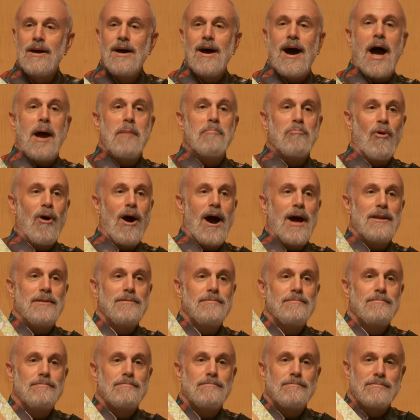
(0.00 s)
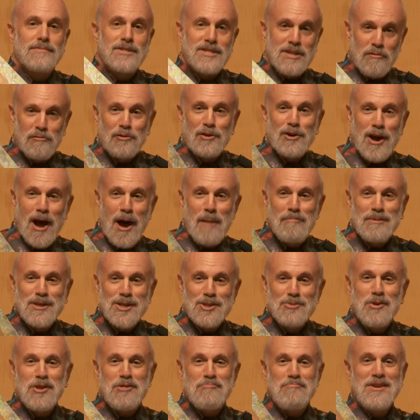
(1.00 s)
I brought several
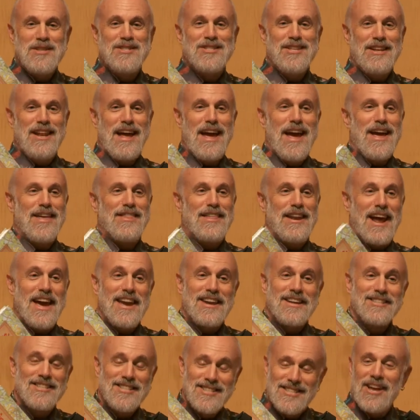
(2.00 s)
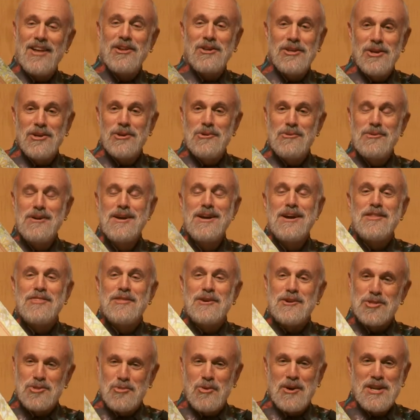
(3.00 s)
copies with me today that I can sell you.
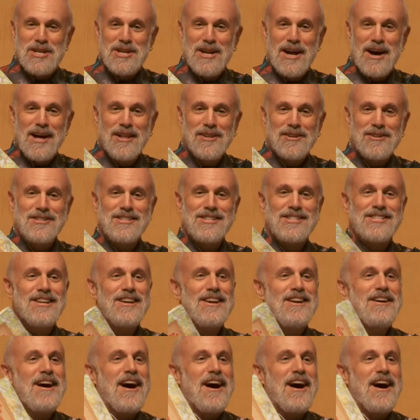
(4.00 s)
They're $20.